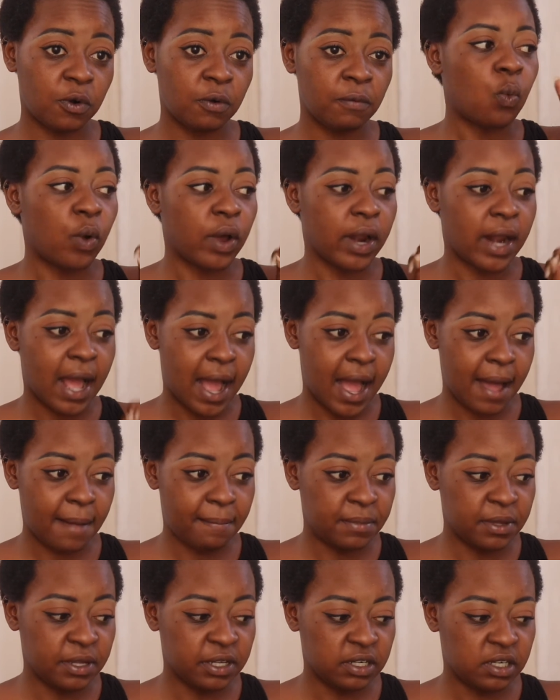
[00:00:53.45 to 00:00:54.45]
What
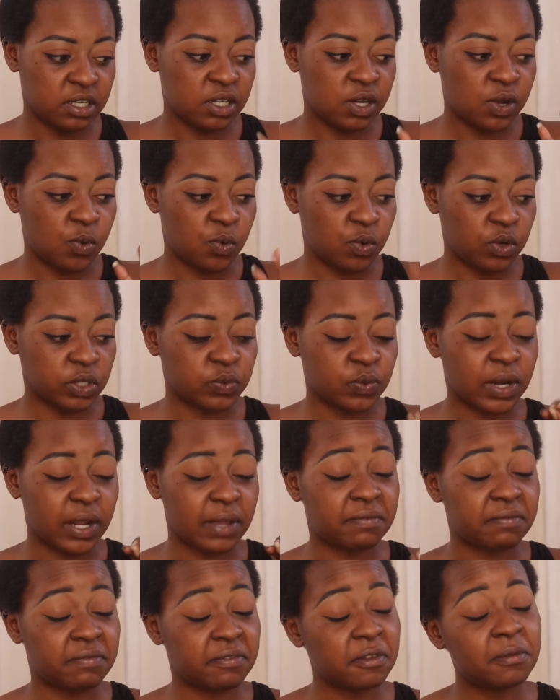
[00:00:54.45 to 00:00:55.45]
happened was when I
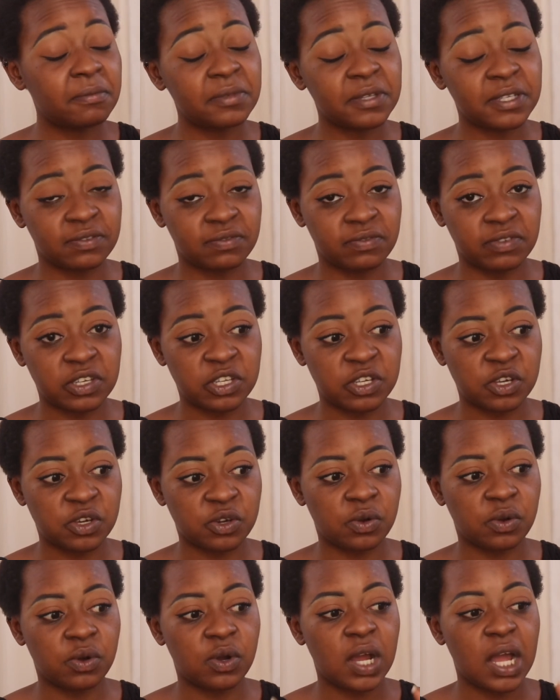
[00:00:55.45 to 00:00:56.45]
filmed this video,